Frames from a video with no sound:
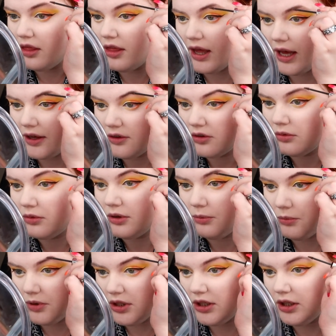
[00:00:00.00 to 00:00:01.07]
that
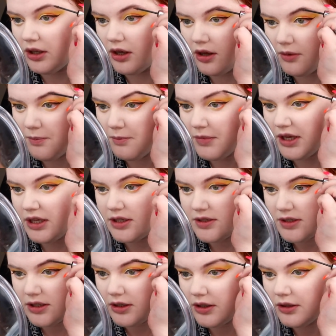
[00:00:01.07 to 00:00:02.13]
would be
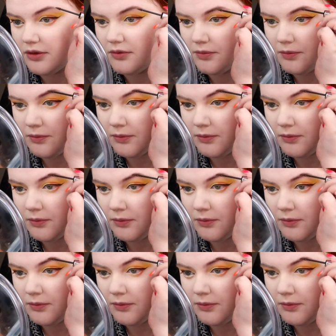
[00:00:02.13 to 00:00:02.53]
amazing.